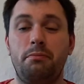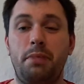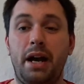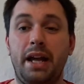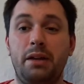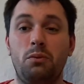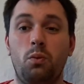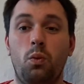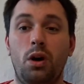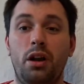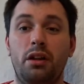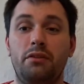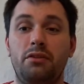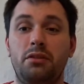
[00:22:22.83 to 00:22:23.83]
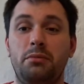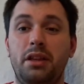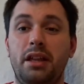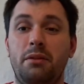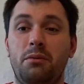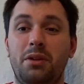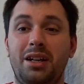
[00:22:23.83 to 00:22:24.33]
paint one of them, and
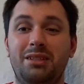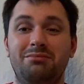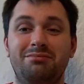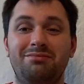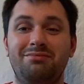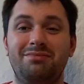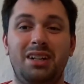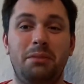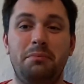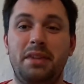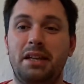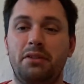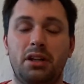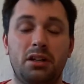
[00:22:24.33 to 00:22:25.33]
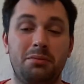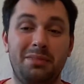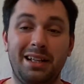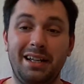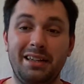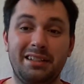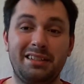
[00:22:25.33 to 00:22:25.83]
then went, I'm never going to
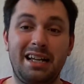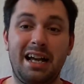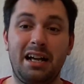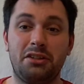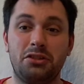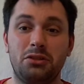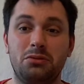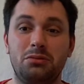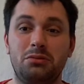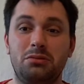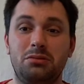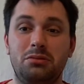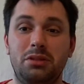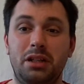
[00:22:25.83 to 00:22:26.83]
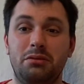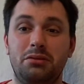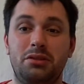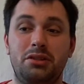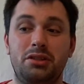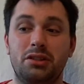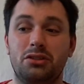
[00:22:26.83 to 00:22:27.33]
play this at all. It was
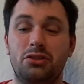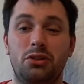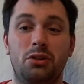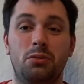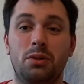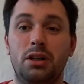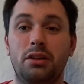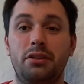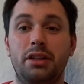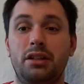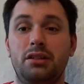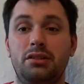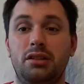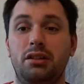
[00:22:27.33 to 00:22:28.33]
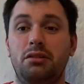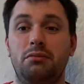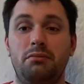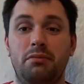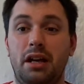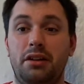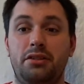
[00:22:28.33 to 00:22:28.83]
just not worth it. So
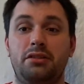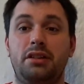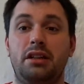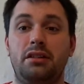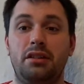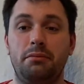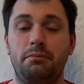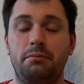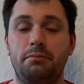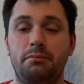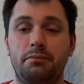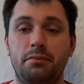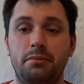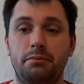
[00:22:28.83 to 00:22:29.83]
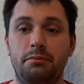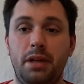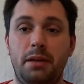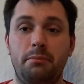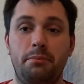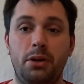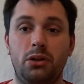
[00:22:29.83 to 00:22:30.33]
that just ended up
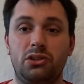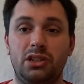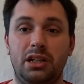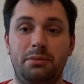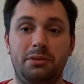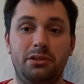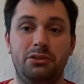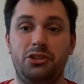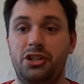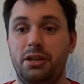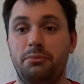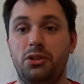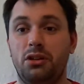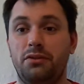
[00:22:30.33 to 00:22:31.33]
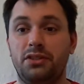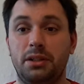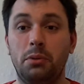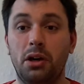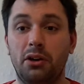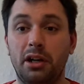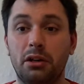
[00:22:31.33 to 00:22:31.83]
being boxed up and shipped off
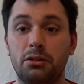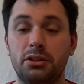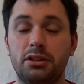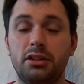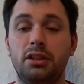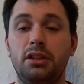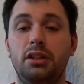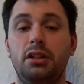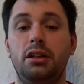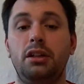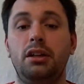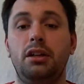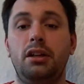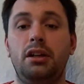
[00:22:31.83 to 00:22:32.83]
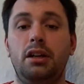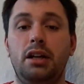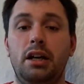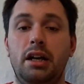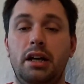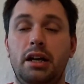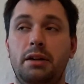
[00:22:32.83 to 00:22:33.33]
somewhere else.
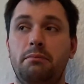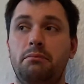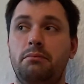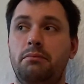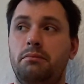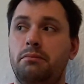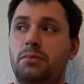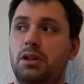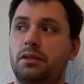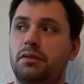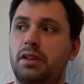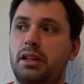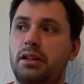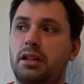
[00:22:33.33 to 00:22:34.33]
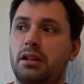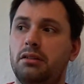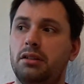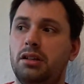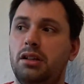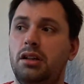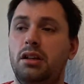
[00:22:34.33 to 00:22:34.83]
What else have they done?
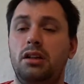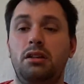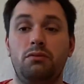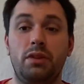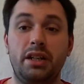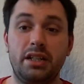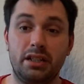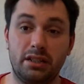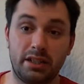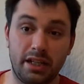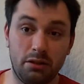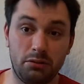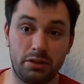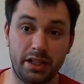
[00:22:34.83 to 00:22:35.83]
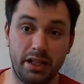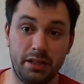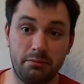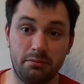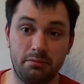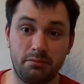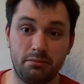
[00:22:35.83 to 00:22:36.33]
Redid Kill Team.